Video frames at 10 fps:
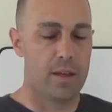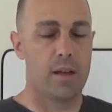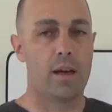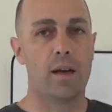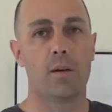
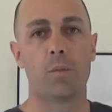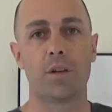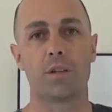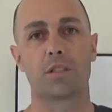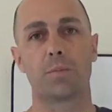When
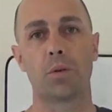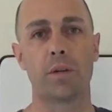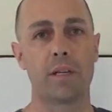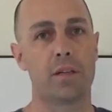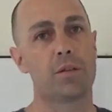you're
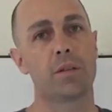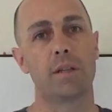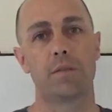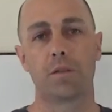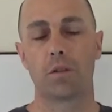exploring it, you're
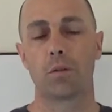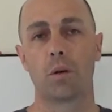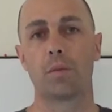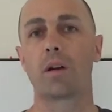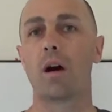looking for
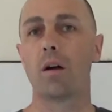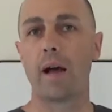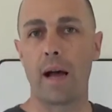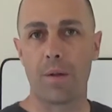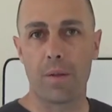what we call
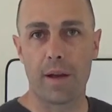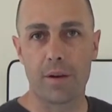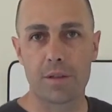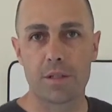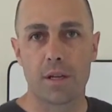
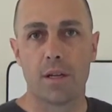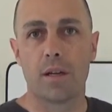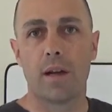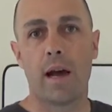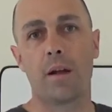outliers.
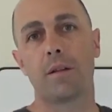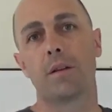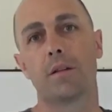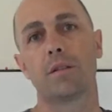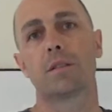
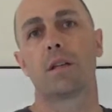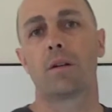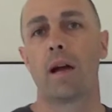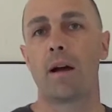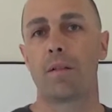Outliers,
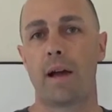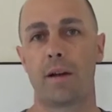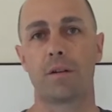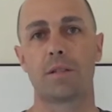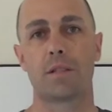
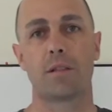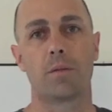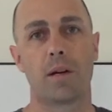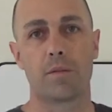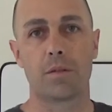
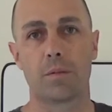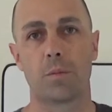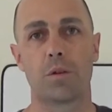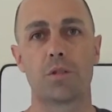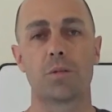whatever
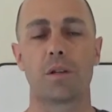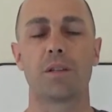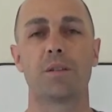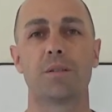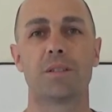word you want
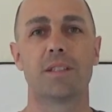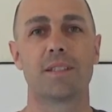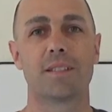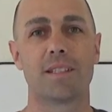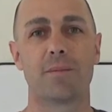to use, it's
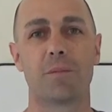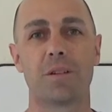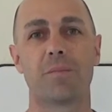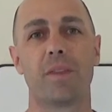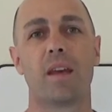the same
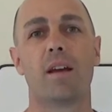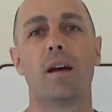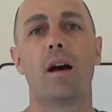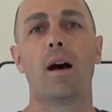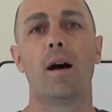word.
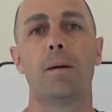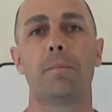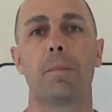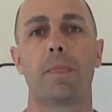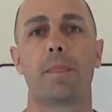
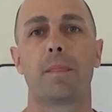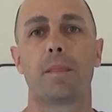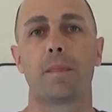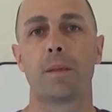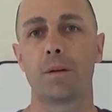
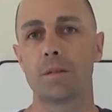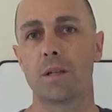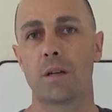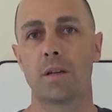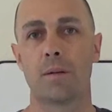Those
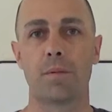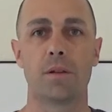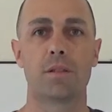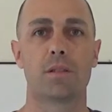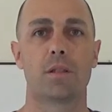are
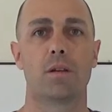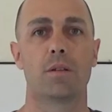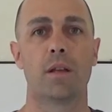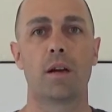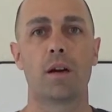numbers
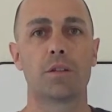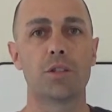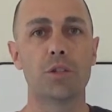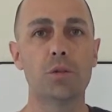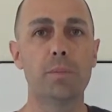that are
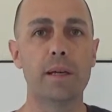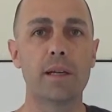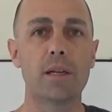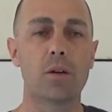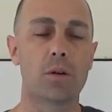too
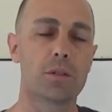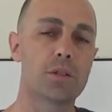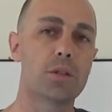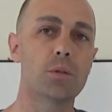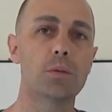big or
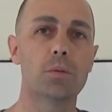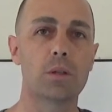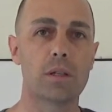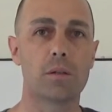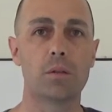too
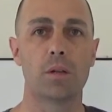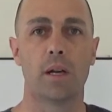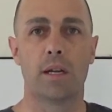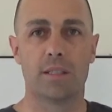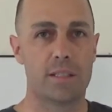little
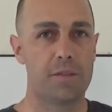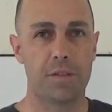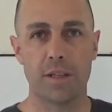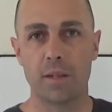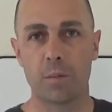to
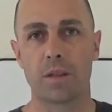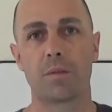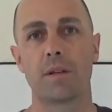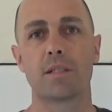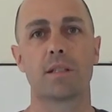fit in with
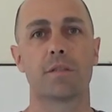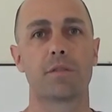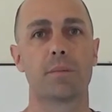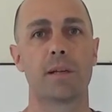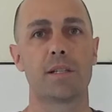the rest of the
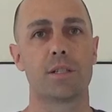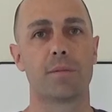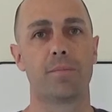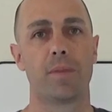information.